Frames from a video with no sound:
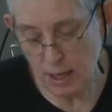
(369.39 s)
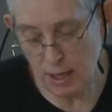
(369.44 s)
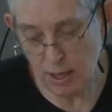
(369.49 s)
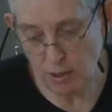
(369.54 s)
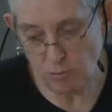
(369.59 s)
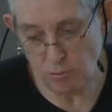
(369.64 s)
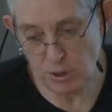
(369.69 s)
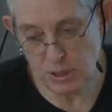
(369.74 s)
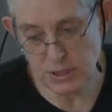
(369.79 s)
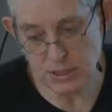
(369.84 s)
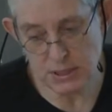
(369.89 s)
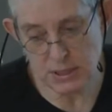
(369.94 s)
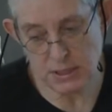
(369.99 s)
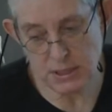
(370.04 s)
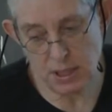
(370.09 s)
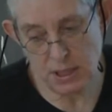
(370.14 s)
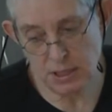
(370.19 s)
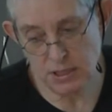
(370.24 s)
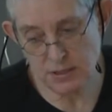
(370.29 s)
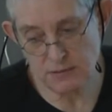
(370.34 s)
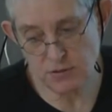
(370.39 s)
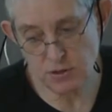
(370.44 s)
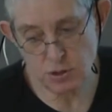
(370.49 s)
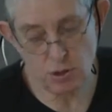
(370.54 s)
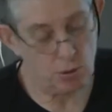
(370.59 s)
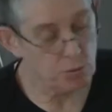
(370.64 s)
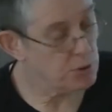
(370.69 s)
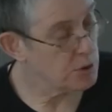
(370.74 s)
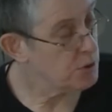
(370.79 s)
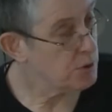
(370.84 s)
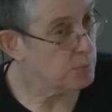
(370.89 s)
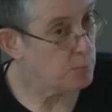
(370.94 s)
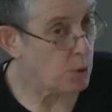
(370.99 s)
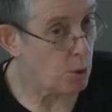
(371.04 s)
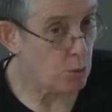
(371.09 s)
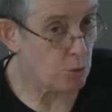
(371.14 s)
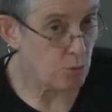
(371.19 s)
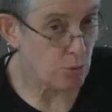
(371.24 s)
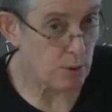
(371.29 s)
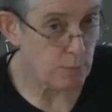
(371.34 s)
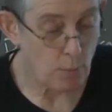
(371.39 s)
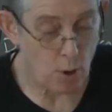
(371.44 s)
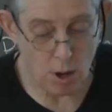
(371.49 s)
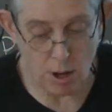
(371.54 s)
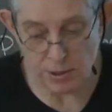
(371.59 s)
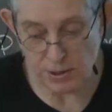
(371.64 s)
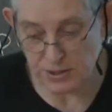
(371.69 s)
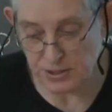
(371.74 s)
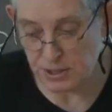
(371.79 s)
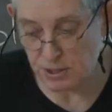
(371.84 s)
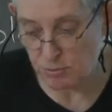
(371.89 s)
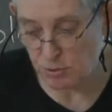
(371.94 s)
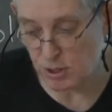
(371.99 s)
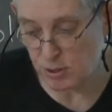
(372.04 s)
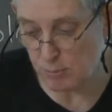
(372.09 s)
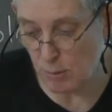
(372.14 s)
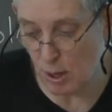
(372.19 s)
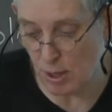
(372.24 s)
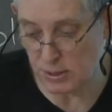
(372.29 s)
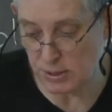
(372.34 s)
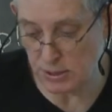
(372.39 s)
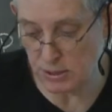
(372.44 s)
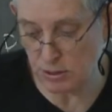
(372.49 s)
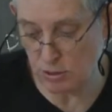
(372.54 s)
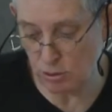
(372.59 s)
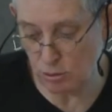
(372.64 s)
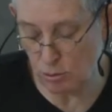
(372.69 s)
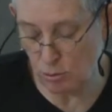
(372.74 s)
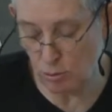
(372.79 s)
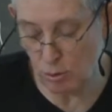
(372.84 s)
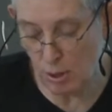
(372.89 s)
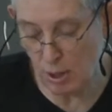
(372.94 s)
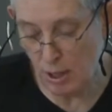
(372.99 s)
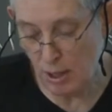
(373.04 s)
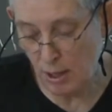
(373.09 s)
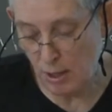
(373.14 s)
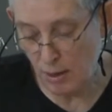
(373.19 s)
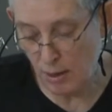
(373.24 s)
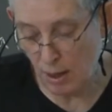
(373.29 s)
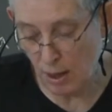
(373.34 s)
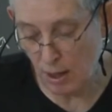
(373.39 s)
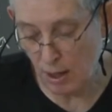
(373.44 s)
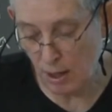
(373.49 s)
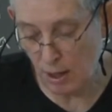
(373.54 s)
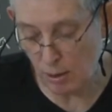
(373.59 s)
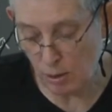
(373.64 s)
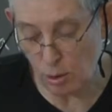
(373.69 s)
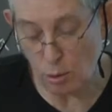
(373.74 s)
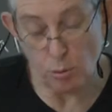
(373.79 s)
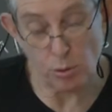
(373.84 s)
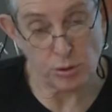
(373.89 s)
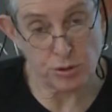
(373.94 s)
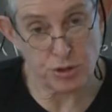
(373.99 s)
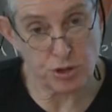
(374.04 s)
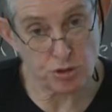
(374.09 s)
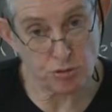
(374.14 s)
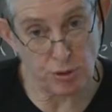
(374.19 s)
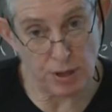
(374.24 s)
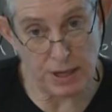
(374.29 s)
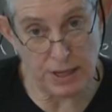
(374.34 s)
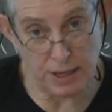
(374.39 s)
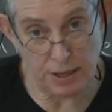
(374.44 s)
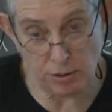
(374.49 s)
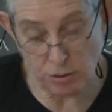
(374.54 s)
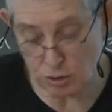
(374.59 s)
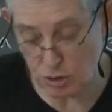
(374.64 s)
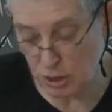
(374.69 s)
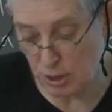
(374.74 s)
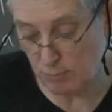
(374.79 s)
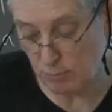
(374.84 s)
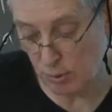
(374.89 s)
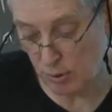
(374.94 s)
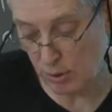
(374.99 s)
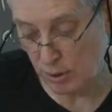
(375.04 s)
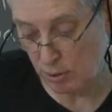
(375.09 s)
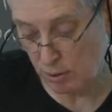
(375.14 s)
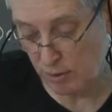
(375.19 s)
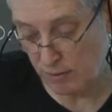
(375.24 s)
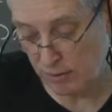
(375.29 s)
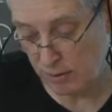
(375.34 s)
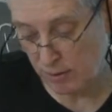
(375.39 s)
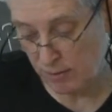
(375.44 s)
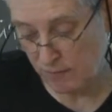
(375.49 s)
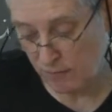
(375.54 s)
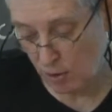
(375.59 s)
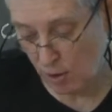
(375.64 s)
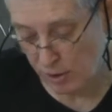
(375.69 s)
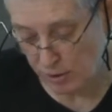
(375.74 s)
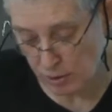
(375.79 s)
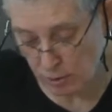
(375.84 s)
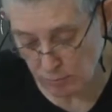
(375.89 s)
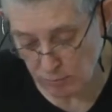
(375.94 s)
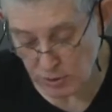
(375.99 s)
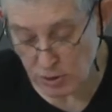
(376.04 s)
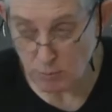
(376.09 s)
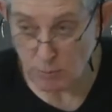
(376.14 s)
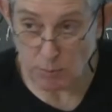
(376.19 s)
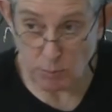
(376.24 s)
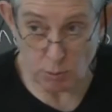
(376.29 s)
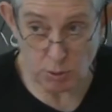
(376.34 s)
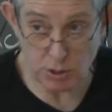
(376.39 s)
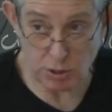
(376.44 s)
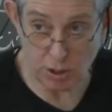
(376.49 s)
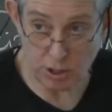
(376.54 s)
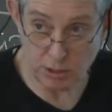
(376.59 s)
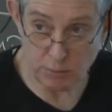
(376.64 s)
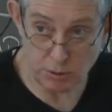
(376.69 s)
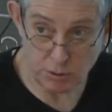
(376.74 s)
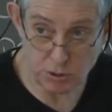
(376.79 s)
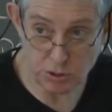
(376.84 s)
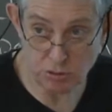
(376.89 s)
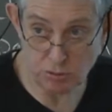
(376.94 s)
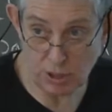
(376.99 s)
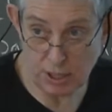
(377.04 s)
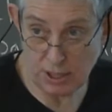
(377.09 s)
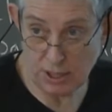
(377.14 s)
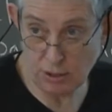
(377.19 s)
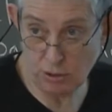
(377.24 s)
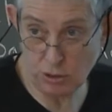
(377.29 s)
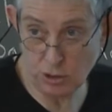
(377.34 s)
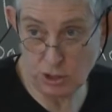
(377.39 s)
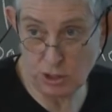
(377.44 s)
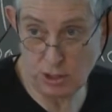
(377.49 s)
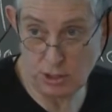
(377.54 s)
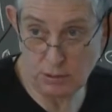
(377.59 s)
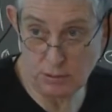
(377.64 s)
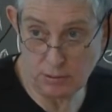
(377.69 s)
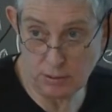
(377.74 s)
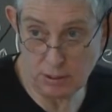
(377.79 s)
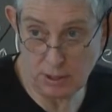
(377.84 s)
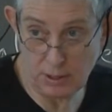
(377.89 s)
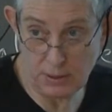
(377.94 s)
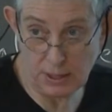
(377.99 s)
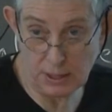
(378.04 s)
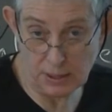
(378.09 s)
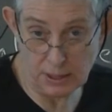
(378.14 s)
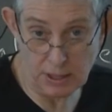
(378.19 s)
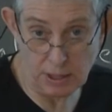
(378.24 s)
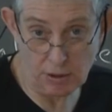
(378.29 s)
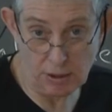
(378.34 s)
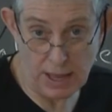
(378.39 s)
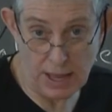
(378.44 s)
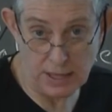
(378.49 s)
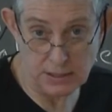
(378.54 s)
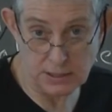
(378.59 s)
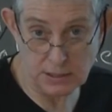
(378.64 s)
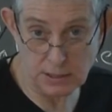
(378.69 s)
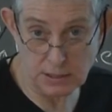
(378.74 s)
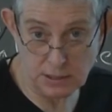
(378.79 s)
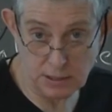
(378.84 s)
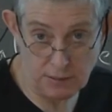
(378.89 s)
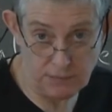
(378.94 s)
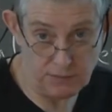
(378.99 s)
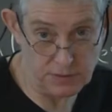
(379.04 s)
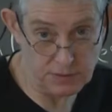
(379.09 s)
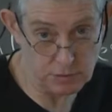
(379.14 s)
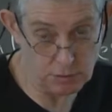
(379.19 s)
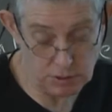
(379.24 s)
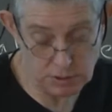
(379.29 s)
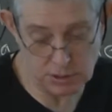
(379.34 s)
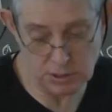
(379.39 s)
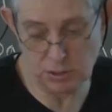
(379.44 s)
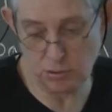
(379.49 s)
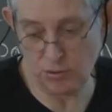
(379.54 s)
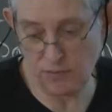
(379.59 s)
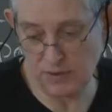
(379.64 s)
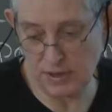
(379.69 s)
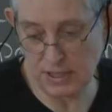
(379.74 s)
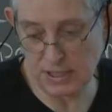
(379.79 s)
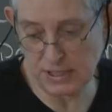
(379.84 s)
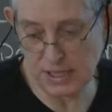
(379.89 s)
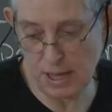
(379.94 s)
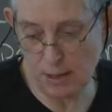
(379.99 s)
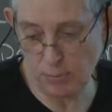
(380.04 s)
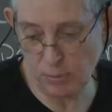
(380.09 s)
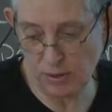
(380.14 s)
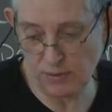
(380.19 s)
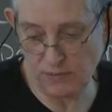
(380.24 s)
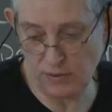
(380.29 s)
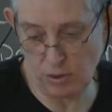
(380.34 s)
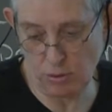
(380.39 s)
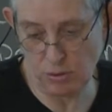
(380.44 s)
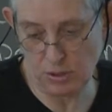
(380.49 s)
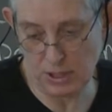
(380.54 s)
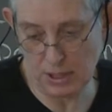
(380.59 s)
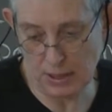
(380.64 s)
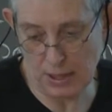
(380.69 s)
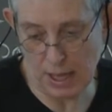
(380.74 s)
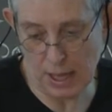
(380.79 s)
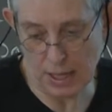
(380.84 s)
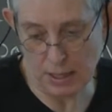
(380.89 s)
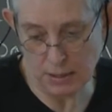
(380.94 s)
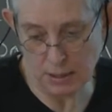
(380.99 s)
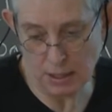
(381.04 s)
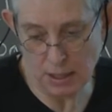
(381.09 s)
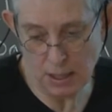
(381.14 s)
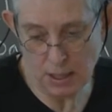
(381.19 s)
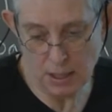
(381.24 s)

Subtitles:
And recent studies have shown that the bone remodels in response to a local strain energy per unit volume. So remember we talked about strain energy in the linear elastic stuff? So this is sort of an example of using that.